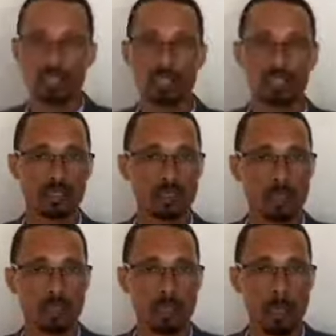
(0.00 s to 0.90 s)
over here.
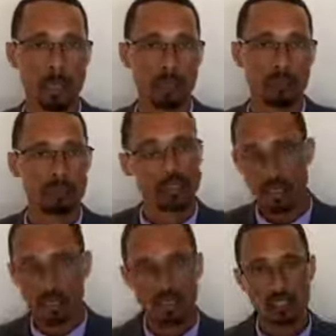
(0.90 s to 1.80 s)

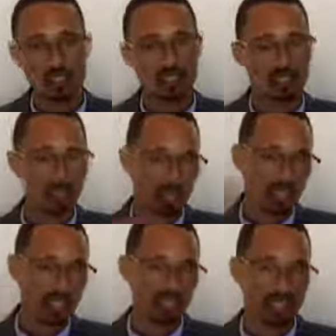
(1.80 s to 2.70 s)
Then,
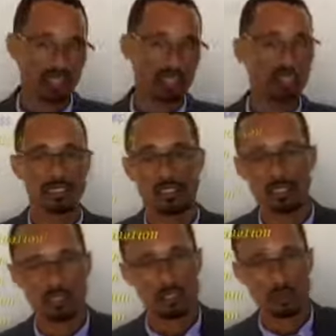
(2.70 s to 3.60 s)
finally,
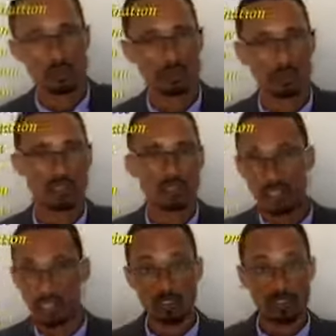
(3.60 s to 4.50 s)
verification. It is
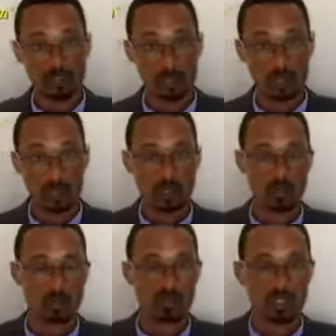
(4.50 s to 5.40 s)
the development
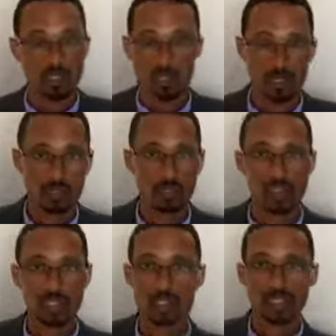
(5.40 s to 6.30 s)
stage of
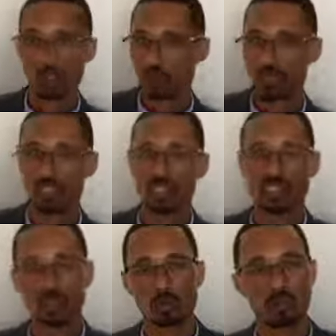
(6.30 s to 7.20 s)
refining knowledge
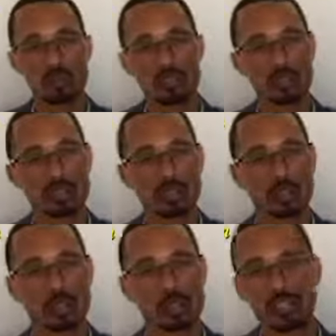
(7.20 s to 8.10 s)
into
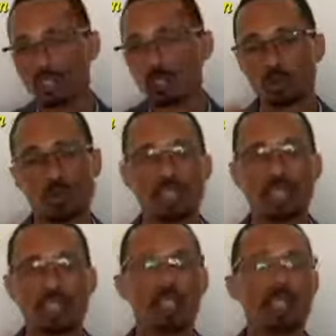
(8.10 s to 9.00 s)
innovation. So, in
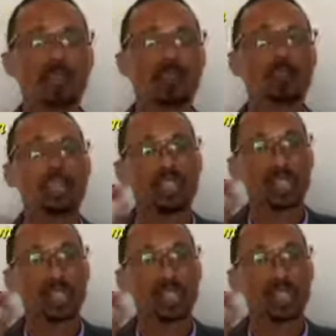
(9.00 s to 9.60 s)
general,